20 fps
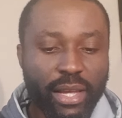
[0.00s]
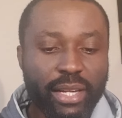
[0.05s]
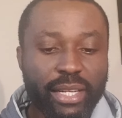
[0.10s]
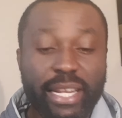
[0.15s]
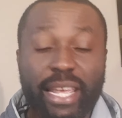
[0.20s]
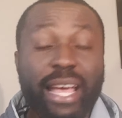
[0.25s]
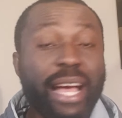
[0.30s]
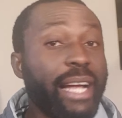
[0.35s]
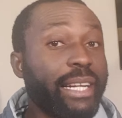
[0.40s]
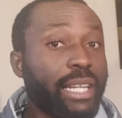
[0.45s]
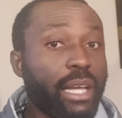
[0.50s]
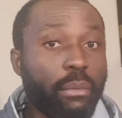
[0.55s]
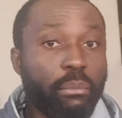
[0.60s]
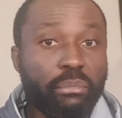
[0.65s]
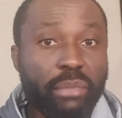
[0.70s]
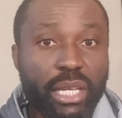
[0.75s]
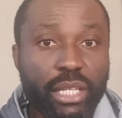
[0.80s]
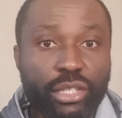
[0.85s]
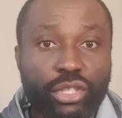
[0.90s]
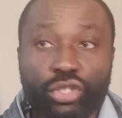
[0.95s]
They had a
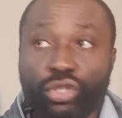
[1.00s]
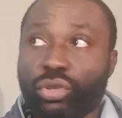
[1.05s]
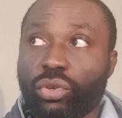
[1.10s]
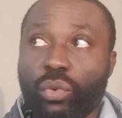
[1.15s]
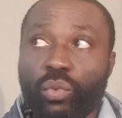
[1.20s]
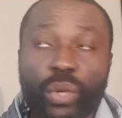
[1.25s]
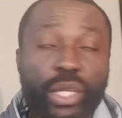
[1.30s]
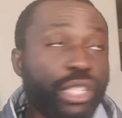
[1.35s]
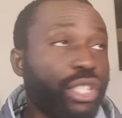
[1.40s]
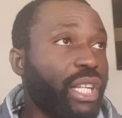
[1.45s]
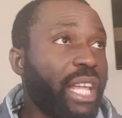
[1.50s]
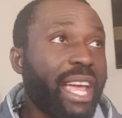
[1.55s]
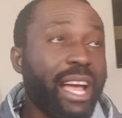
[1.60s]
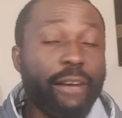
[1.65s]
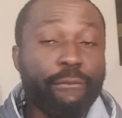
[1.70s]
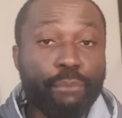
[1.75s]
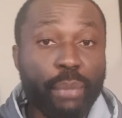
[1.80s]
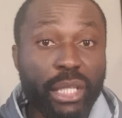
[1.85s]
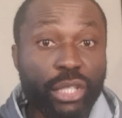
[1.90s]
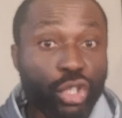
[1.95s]
means through which they
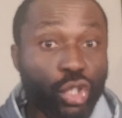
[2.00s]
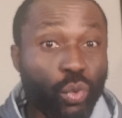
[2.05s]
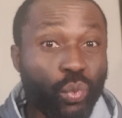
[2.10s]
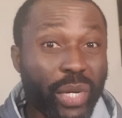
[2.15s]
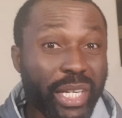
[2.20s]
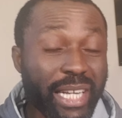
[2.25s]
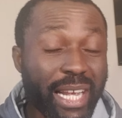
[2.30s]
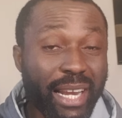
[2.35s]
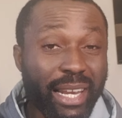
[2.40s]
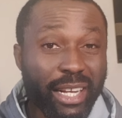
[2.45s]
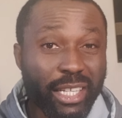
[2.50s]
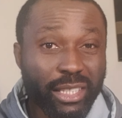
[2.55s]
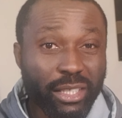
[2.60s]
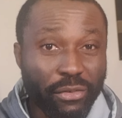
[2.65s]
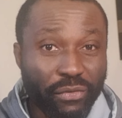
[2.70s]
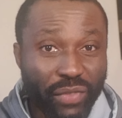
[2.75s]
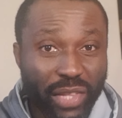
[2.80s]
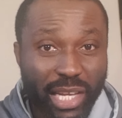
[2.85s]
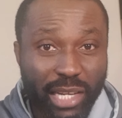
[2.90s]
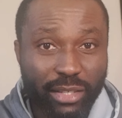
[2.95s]
have been doing a lot
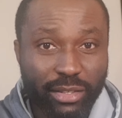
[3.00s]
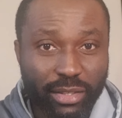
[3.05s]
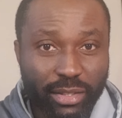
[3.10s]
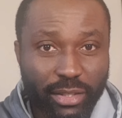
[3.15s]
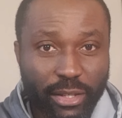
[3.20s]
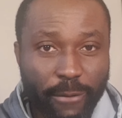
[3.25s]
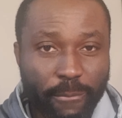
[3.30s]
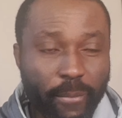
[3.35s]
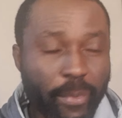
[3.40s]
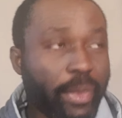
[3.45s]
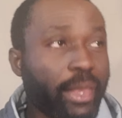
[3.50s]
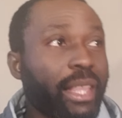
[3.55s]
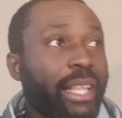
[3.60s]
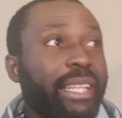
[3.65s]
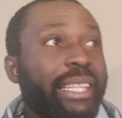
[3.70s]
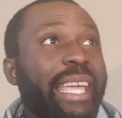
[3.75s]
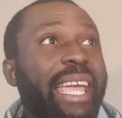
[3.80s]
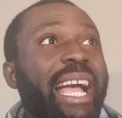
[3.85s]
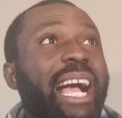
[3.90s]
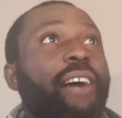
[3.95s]
of things.
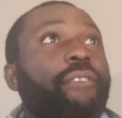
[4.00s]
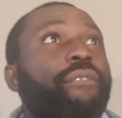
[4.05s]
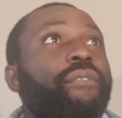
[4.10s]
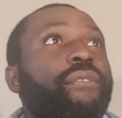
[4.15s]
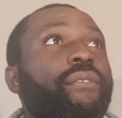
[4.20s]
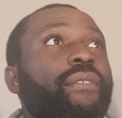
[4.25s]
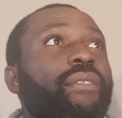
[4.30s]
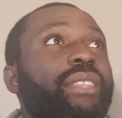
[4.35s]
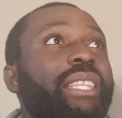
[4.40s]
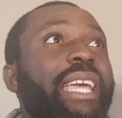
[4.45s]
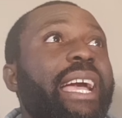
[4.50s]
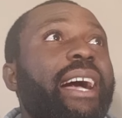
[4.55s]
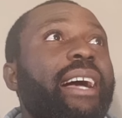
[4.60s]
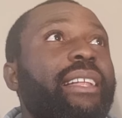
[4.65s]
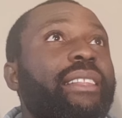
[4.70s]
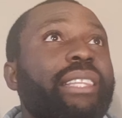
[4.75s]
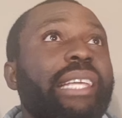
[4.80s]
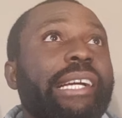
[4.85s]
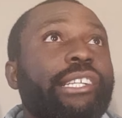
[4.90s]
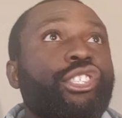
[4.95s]
They have their,
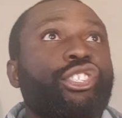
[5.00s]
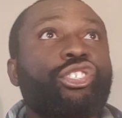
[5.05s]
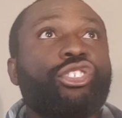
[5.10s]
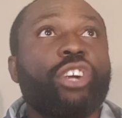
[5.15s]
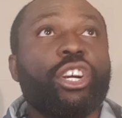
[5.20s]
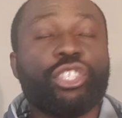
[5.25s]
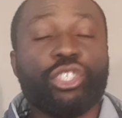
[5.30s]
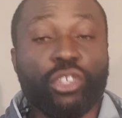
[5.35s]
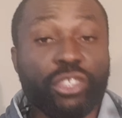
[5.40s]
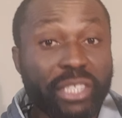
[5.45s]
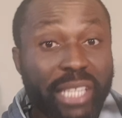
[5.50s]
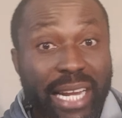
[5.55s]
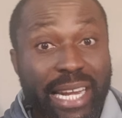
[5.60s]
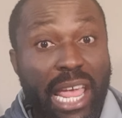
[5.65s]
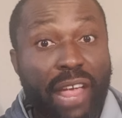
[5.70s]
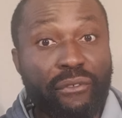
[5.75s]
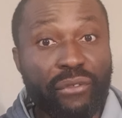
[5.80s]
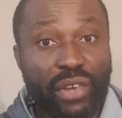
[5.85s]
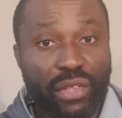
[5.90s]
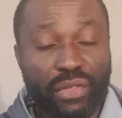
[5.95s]
their structures and
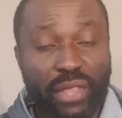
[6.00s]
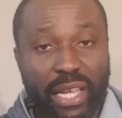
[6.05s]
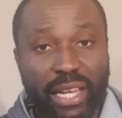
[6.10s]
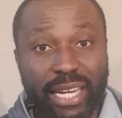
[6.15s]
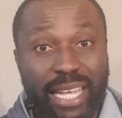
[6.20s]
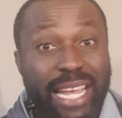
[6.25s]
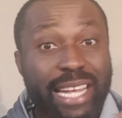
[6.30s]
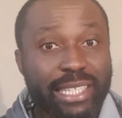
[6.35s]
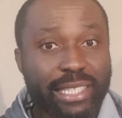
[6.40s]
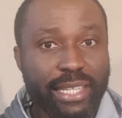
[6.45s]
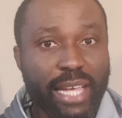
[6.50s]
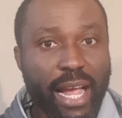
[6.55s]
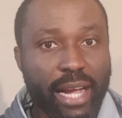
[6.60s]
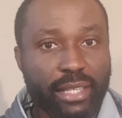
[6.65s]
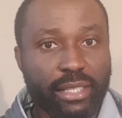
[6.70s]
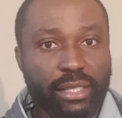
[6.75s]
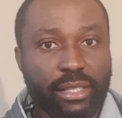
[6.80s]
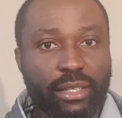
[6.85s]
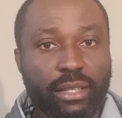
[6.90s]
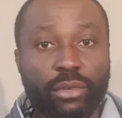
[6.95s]
everything
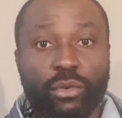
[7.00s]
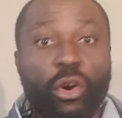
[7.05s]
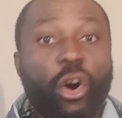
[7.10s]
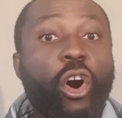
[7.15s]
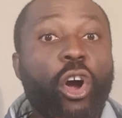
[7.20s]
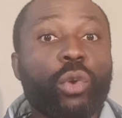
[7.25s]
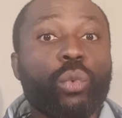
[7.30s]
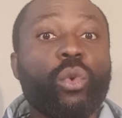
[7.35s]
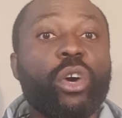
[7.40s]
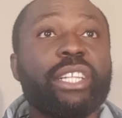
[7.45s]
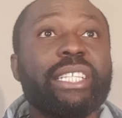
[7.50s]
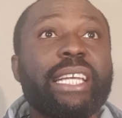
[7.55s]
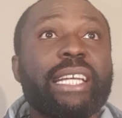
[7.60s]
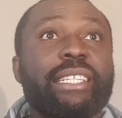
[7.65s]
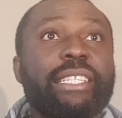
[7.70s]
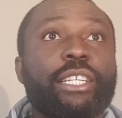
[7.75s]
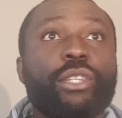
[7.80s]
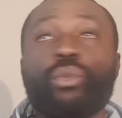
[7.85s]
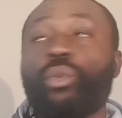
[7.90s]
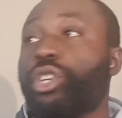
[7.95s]
intact. All what they
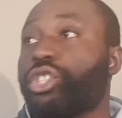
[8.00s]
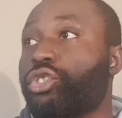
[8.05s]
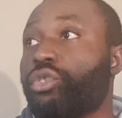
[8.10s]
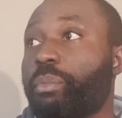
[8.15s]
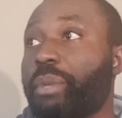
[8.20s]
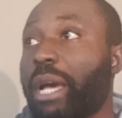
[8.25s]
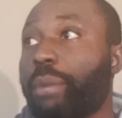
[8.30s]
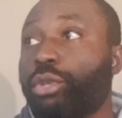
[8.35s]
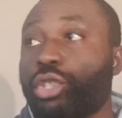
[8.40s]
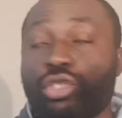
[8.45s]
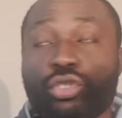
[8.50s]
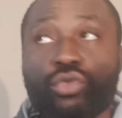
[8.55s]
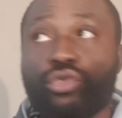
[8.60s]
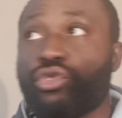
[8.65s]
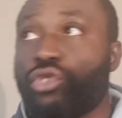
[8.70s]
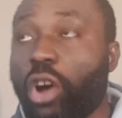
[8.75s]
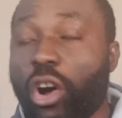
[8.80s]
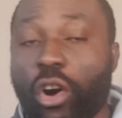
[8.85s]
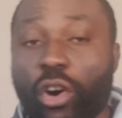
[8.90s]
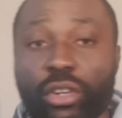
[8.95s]
did was to be able to
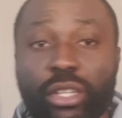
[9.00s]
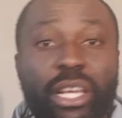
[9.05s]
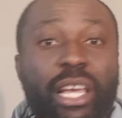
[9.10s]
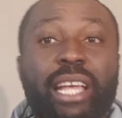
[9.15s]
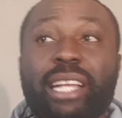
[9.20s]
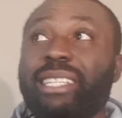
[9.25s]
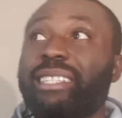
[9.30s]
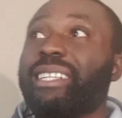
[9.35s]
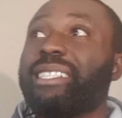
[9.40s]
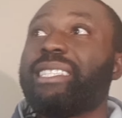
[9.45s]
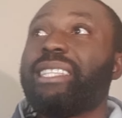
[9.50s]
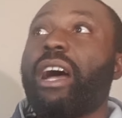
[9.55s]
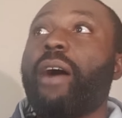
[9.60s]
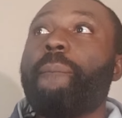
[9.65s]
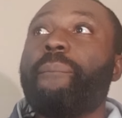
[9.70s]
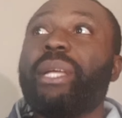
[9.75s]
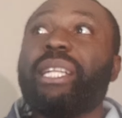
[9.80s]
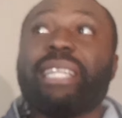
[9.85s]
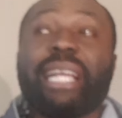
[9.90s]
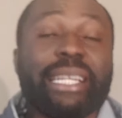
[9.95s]
run does not
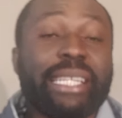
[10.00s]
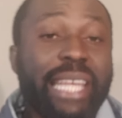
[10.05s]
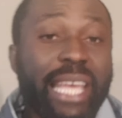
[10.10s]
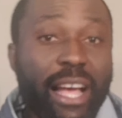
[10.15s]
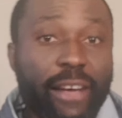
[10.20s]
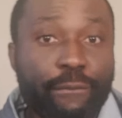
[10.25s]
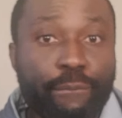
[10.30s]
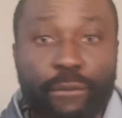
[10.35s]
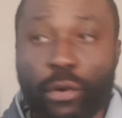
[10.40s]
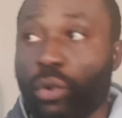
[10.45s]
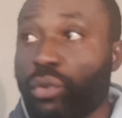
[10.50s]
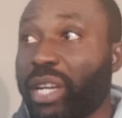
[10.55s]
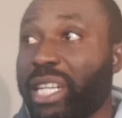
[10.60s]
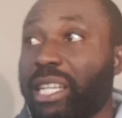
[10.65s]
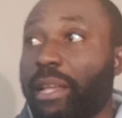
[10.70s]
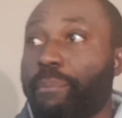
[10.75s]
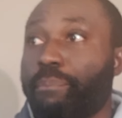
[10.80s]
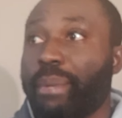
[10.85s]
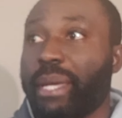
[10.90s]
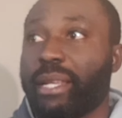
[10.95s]
mean that they have
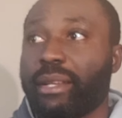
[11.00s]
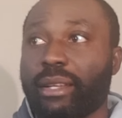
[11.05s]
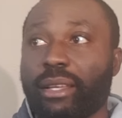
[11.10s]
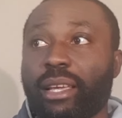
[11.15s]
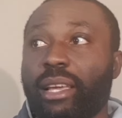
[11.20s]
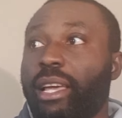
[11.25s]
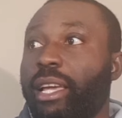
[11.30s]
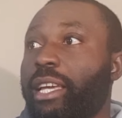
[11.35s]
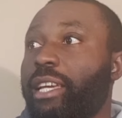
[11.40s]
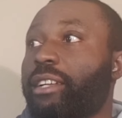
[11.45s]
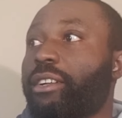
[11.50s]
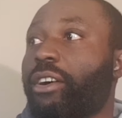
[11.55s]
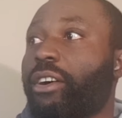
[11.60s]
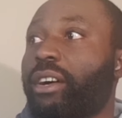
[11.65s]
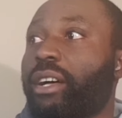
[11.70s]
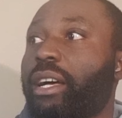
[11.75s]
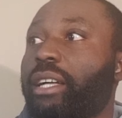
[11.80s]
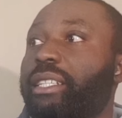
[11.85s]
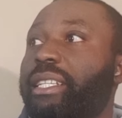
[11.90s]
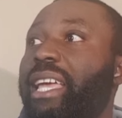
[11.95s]
already been, you know,
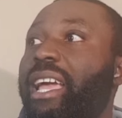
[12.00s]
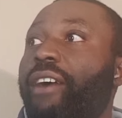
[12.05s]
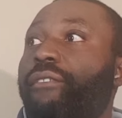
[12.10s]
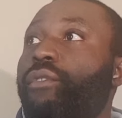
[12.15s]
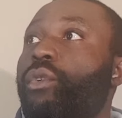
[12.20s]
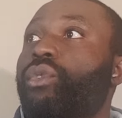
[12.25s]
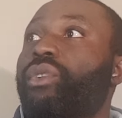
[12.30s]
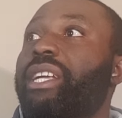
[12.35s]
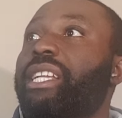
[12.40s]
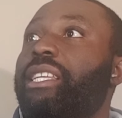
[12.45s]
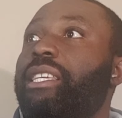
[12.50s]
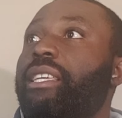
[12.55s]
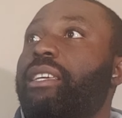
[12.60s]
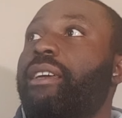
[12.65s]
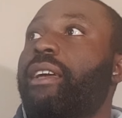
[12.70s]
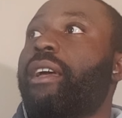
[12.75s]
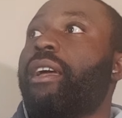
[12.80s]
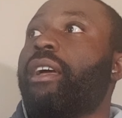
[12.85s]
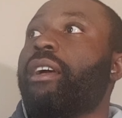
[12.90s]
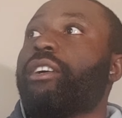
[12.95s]
uh, they have
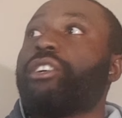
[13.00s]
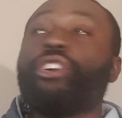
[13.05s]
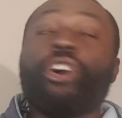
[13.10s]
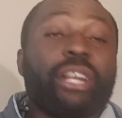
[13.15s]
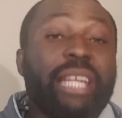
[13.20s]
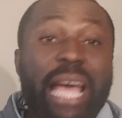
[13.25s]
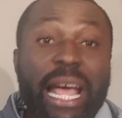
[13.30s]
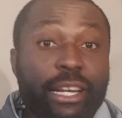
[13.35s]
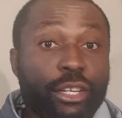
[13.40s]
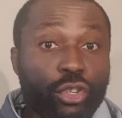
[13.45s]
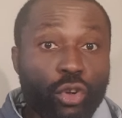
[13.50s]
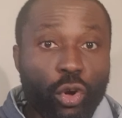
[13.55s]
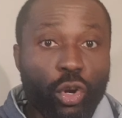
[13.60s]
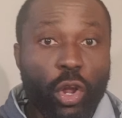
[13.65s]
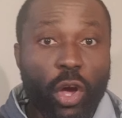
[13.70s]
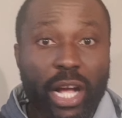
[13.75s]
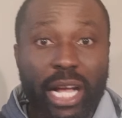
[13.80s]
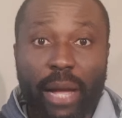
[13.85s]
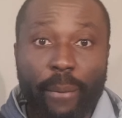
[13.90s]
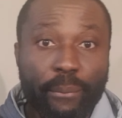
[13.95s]
already gone and no
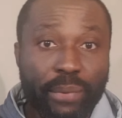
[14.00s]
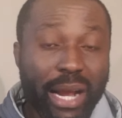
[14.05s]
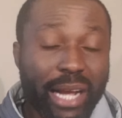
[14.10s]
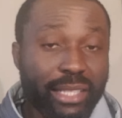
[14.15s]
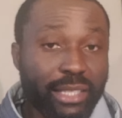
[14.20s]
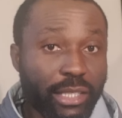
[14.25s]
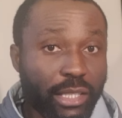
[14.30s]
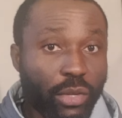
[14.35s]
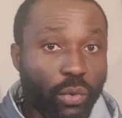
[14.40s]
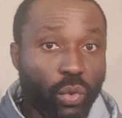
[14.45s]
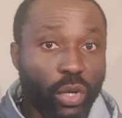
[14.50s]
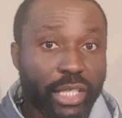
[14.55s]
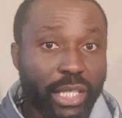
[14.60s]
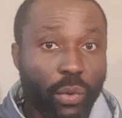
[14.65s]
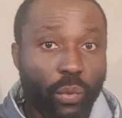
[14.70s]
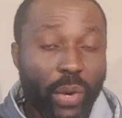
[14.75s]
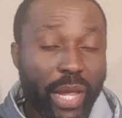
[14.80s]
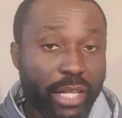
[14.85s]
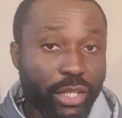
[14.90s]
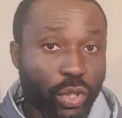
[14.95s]
longer practicing what they
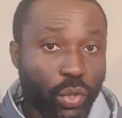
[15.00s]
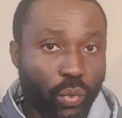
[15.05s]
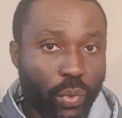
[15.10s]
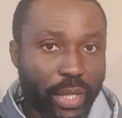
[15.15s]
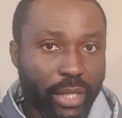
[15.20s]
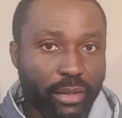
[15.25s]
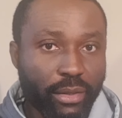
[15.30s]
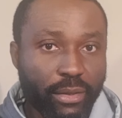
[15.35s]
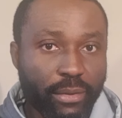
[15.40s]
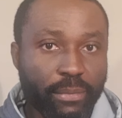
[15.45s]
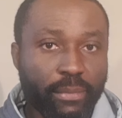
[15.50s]
were doing.